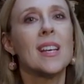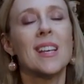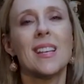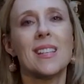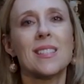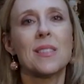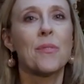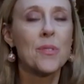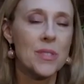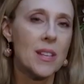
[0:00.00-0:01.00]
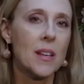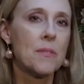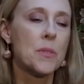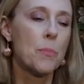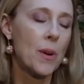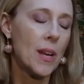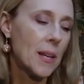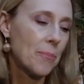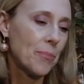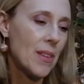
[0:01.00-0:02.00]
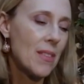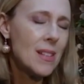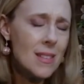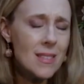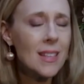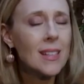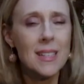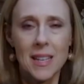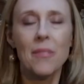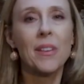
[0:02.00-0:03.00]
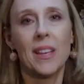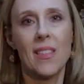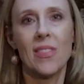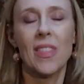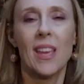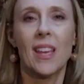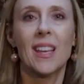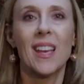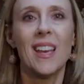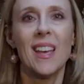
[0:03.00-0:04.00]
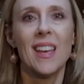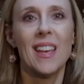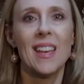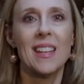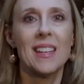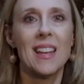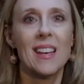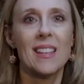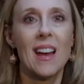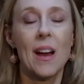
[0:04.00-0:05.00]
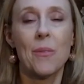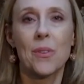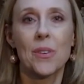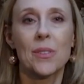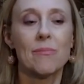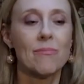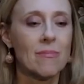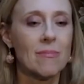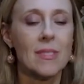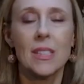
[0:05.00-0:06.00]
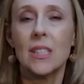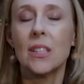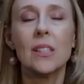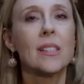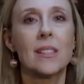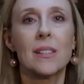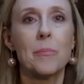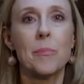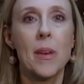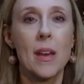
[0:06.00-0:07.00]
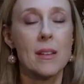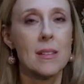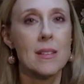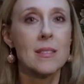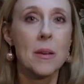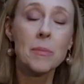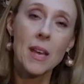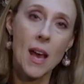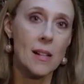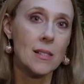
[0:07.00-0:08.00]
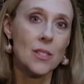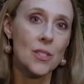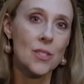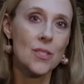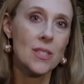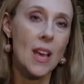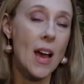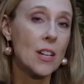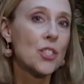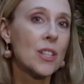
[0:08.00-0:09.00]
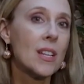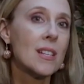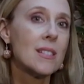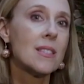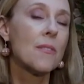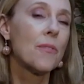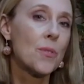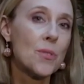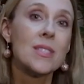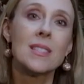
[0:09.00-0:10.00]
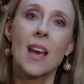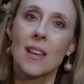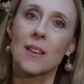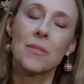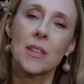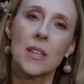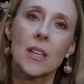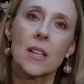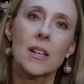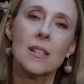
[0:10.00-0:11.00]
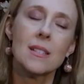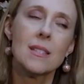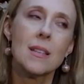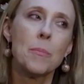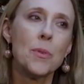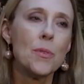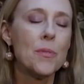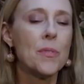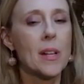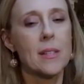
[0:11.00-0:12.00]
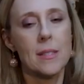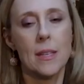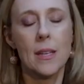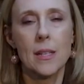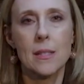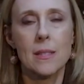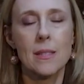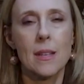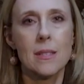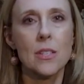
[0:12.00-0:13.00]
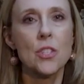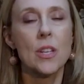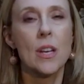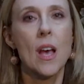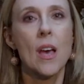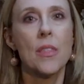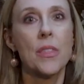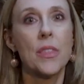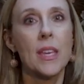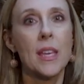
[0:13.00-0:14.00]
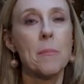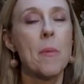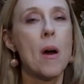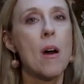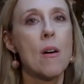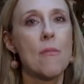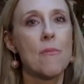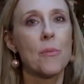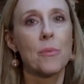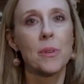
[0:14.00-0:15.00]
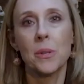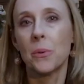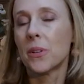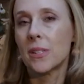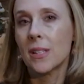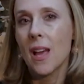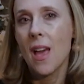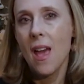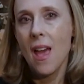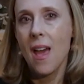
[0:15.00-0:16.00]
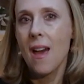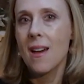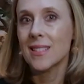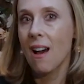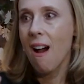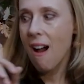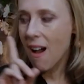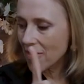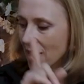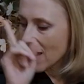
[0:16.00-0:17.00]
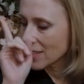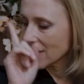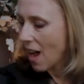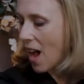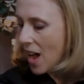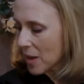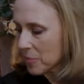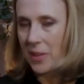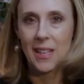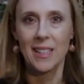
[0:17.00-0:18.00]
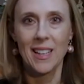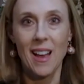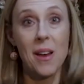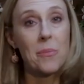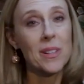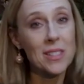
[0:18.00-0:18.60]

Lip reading: is the first day of spring, and that's a significant thing in our year. And in some calendars, actually, it's the first day of the year, and it's a beautiful idea. It's such a theme of renewal. And on that topic, I want to